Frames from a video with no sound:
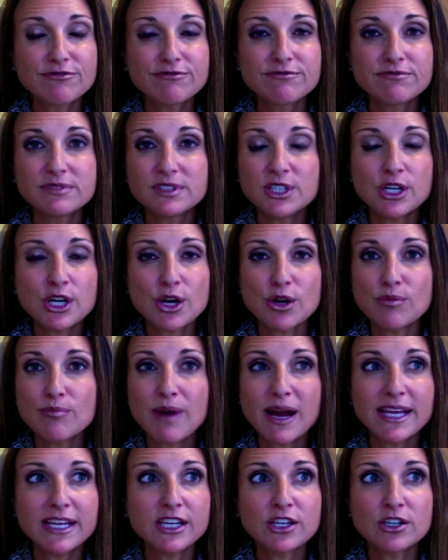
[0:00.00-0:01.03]

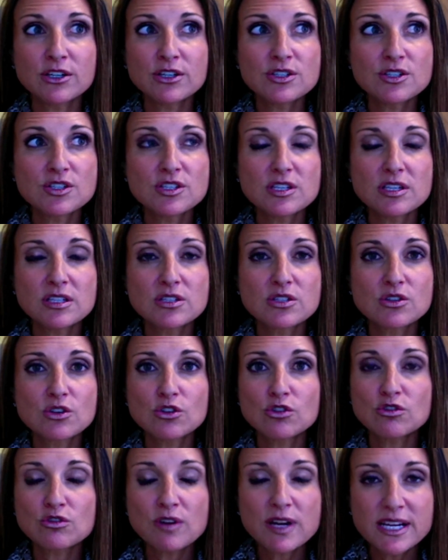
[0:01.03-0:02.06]
my ears, it's
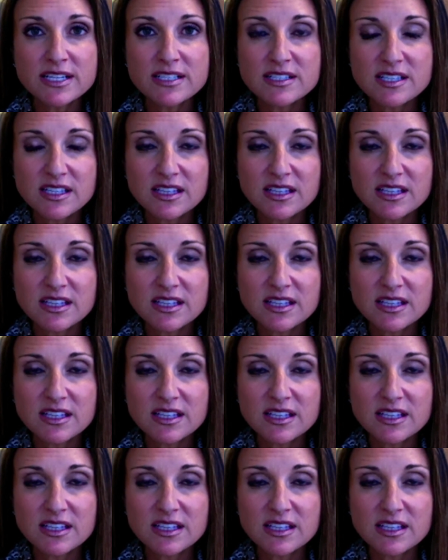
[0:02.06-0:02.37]
crazy